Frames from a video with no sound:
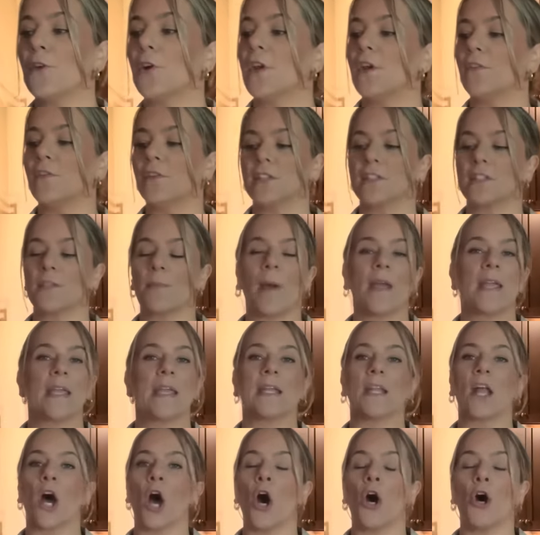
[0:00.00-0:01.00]
giving it to somebody
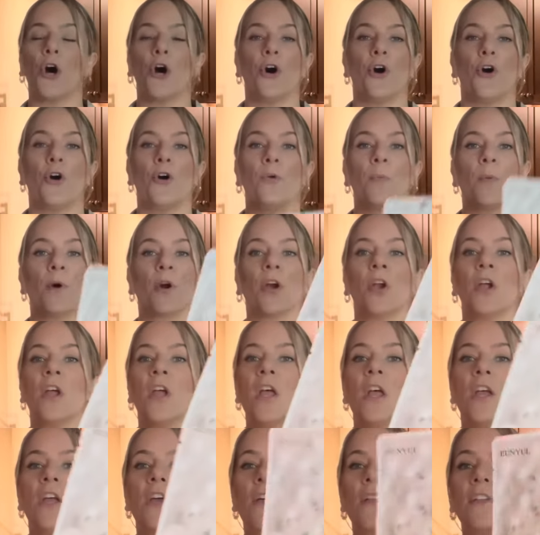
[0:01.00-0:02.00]
getting home, or
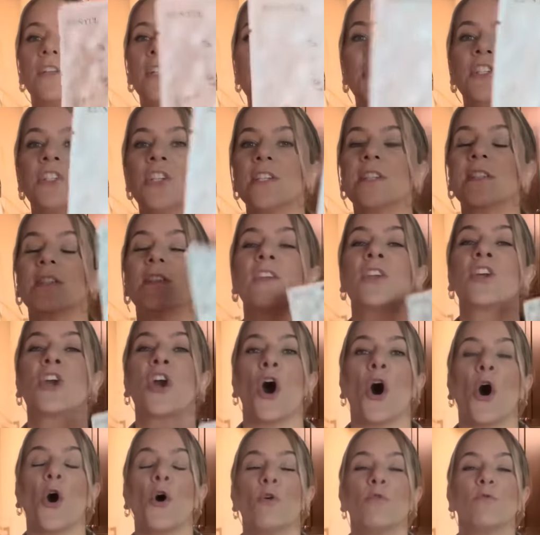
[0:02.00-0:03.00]
it just
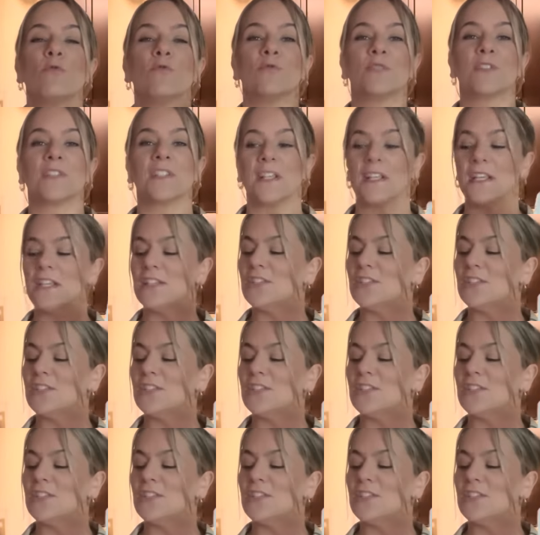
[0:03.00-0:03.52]
goes.